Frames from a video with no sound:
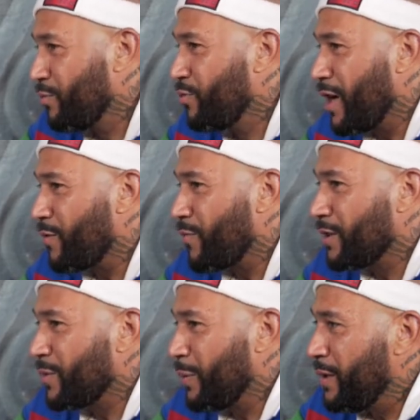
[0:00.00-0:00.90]
jail
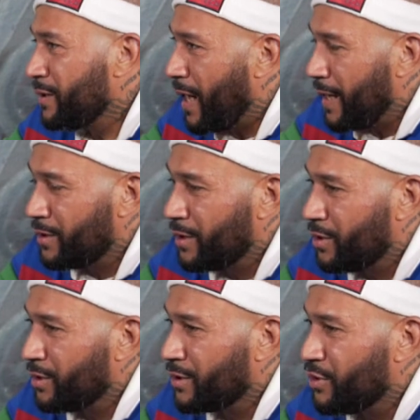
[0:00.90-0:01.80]
recipes. I actually
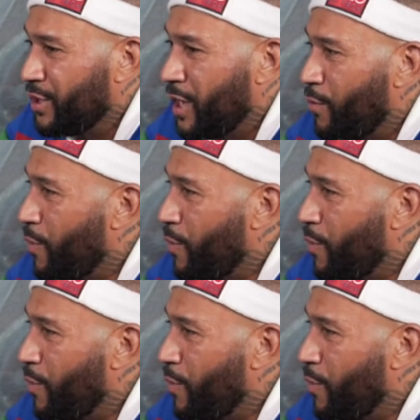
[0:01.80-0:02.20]
took the jail